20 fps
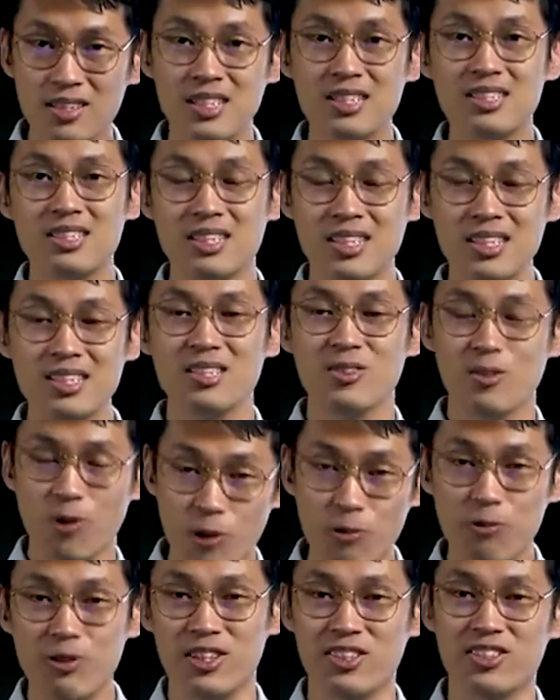This is a
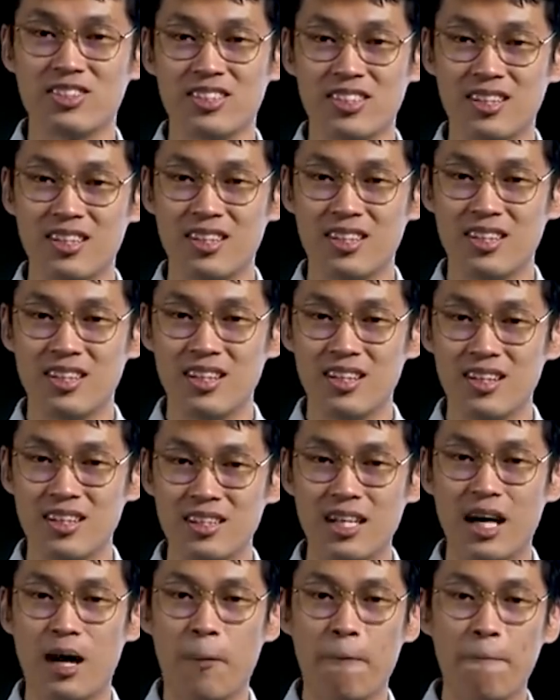goldfish.
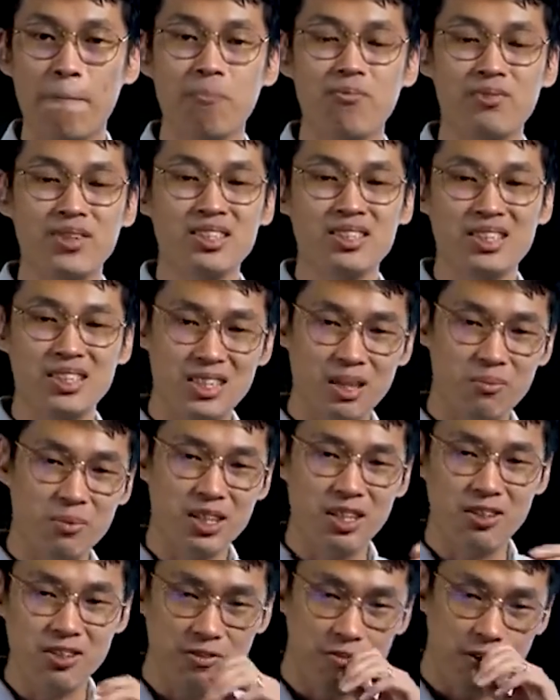Now, this is
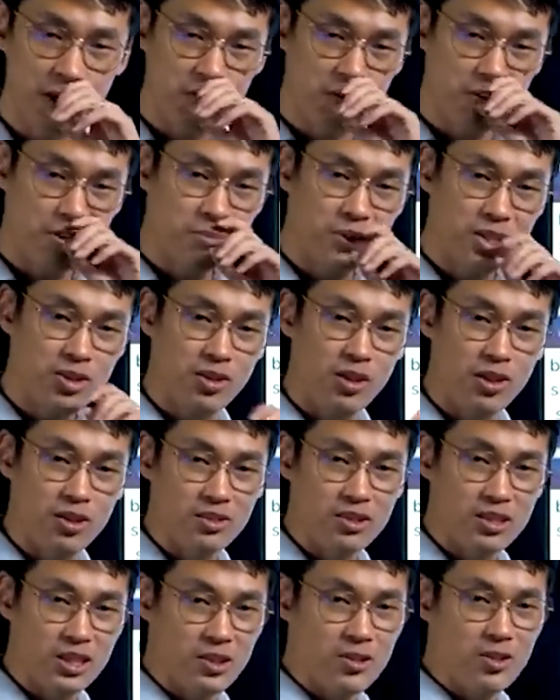something that is very famous
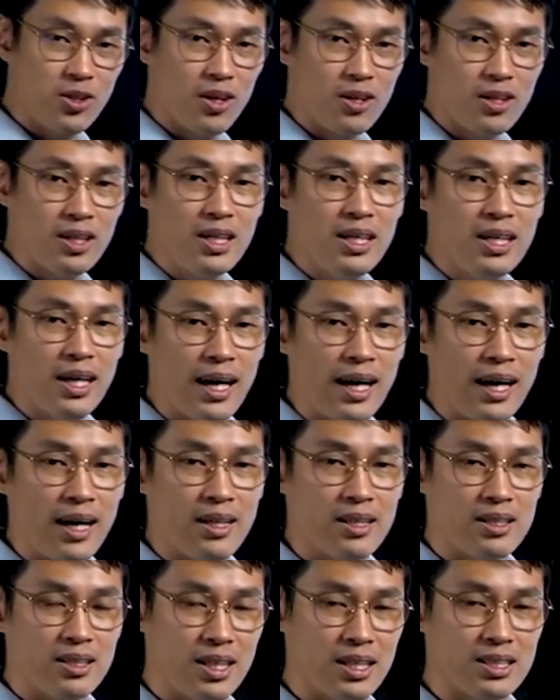on TikTok.
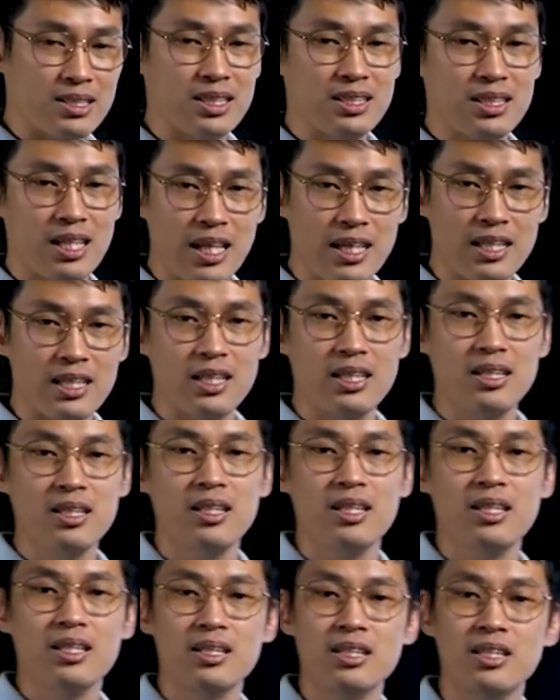And there's this
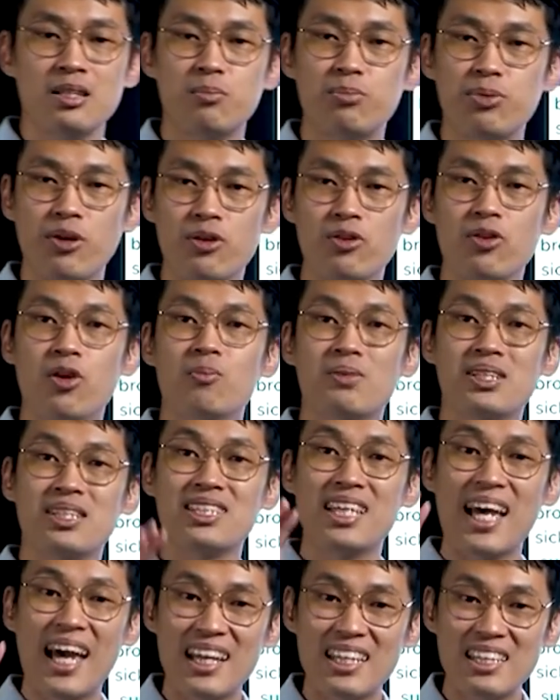lady, he brought home a
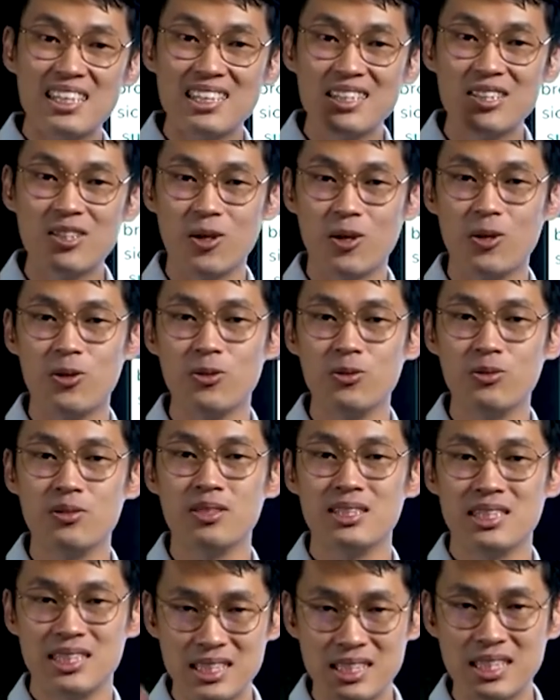
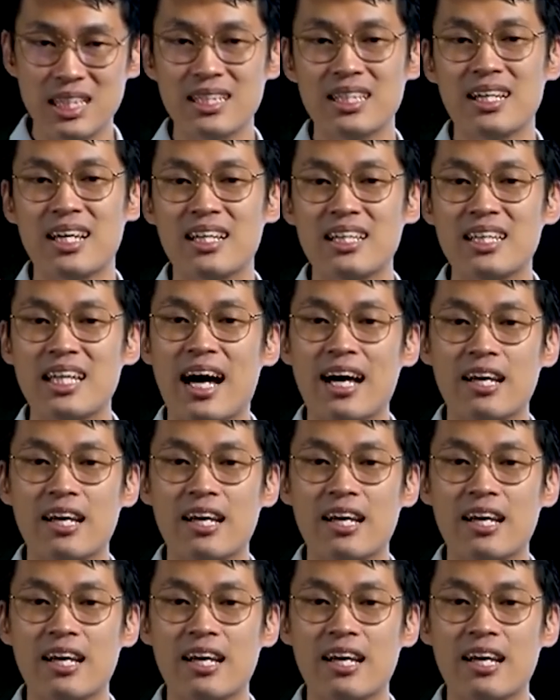10-year-old sick and